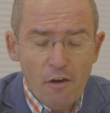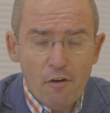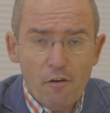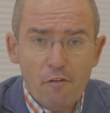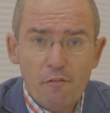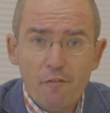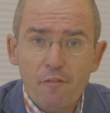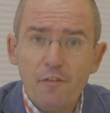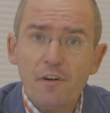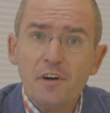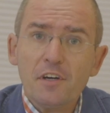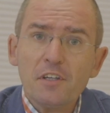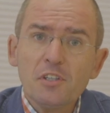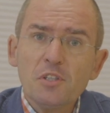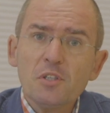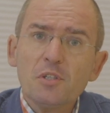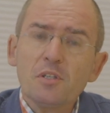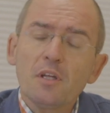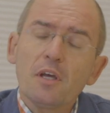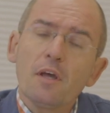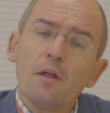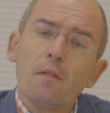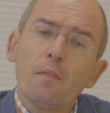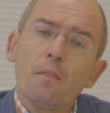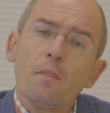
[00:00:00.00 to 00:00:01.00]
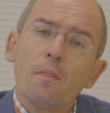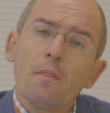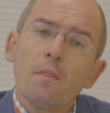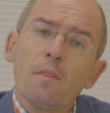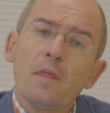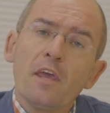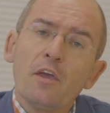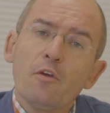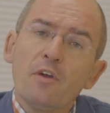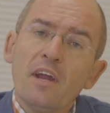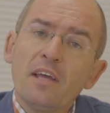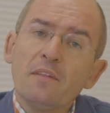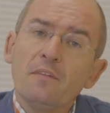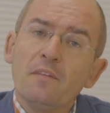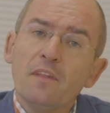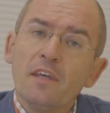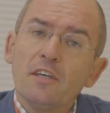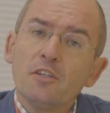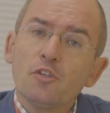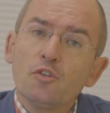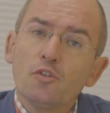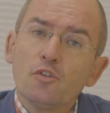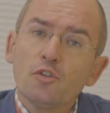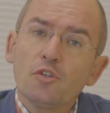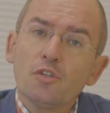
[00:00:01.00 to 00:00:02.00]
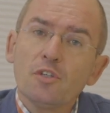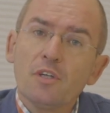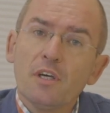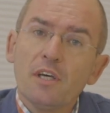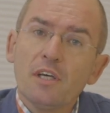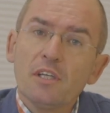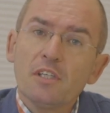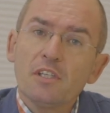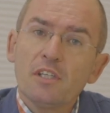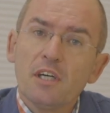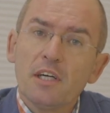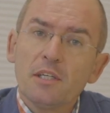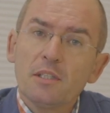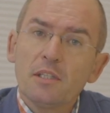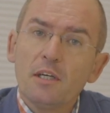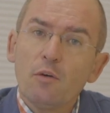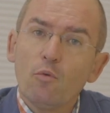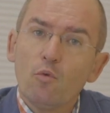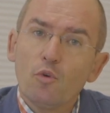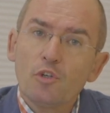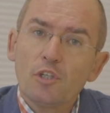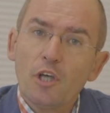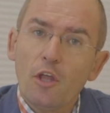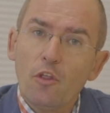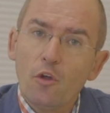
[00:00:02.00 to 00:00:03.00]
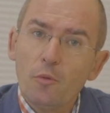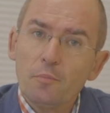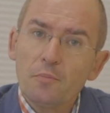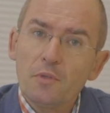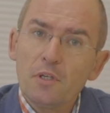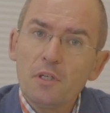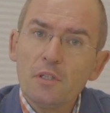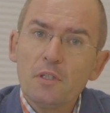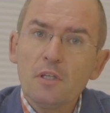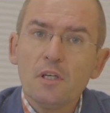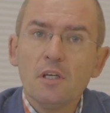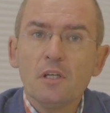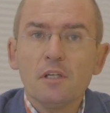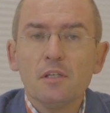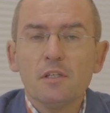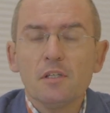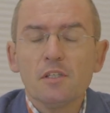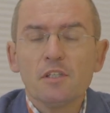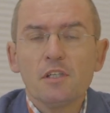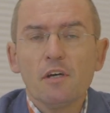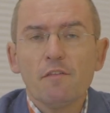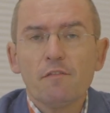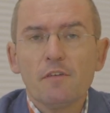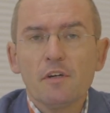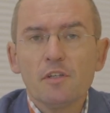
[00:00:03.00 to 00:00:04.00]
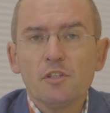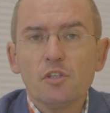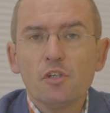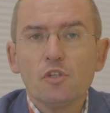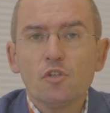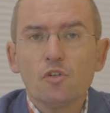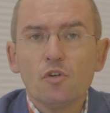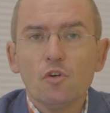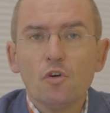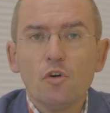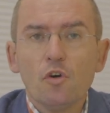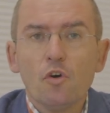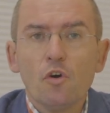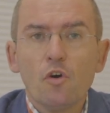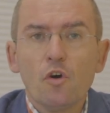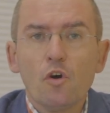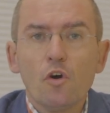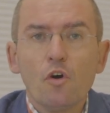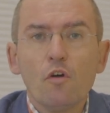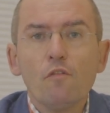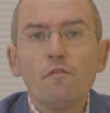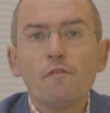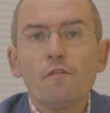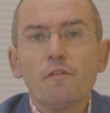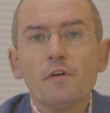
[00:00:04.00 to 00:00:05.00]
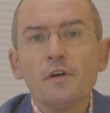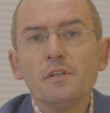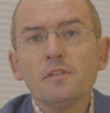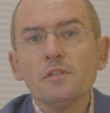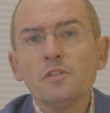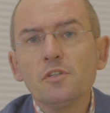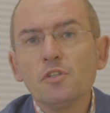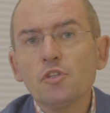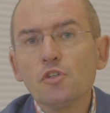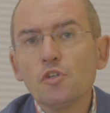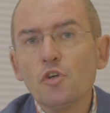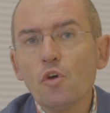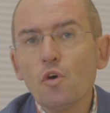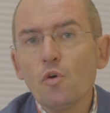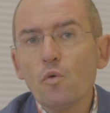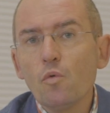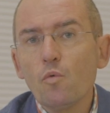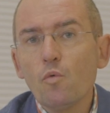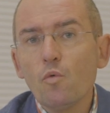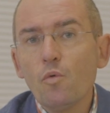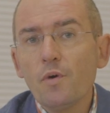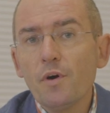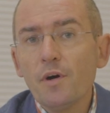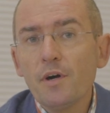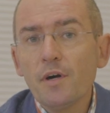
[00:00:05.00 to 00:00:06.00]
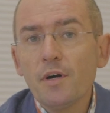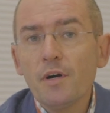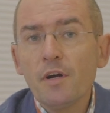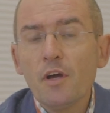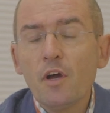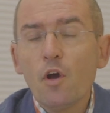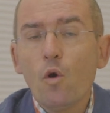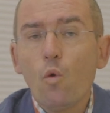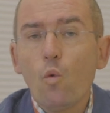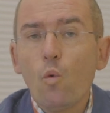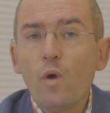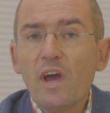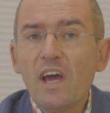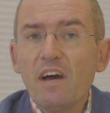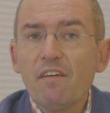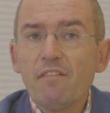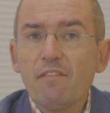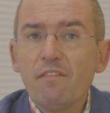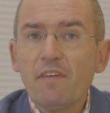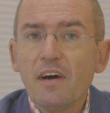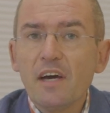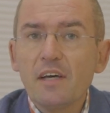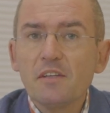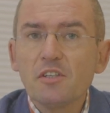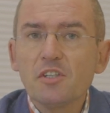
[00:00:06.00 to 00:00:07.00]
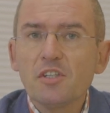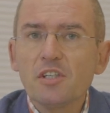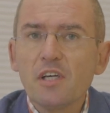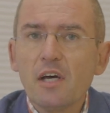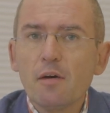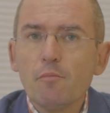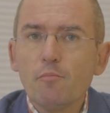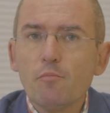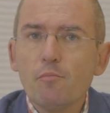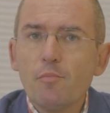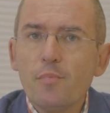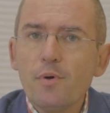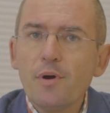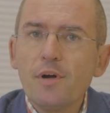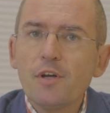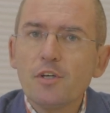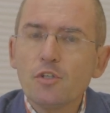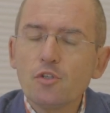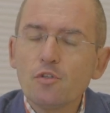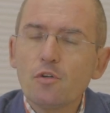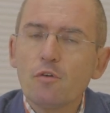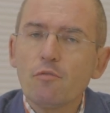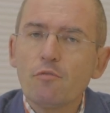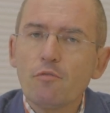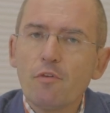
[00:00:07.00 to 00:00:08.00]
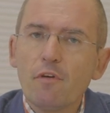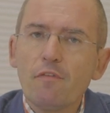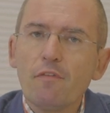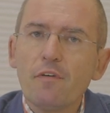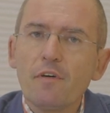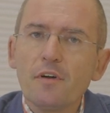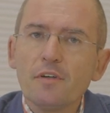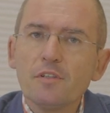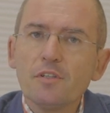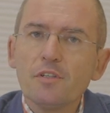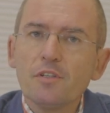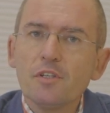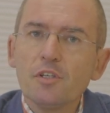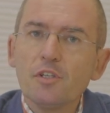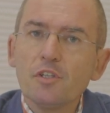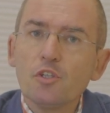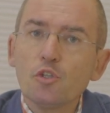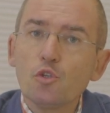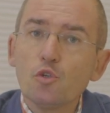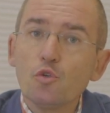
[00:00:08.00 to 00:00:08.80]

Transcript: First, the United Nations Charter was adopted in the San Francisco Conference, where we can find some very strong references